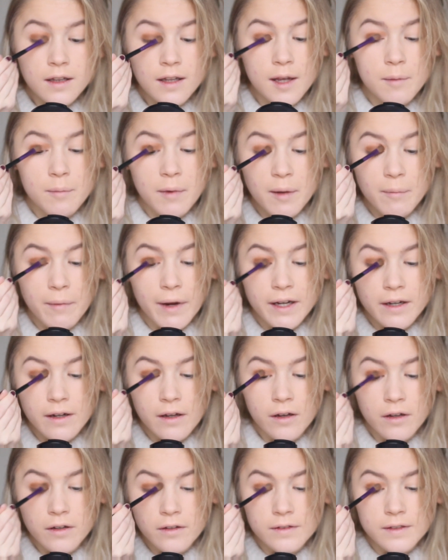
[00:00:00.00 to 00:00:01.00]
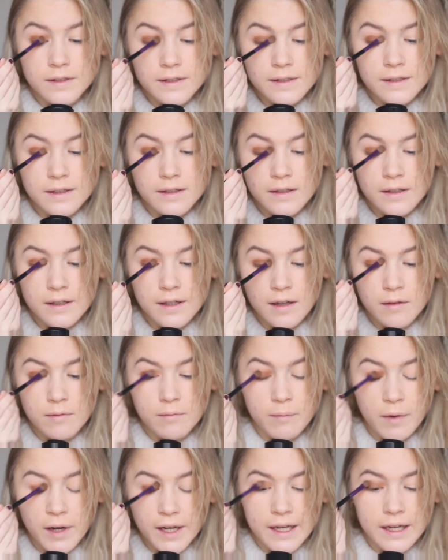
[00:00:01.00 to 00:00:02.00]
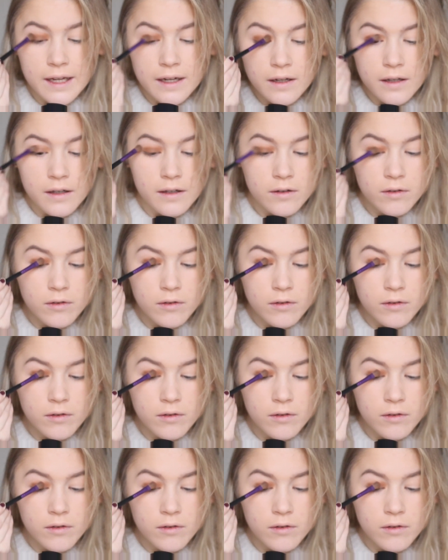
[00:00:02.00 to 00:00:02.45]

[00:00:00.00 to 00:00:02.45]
like by my nose and my inner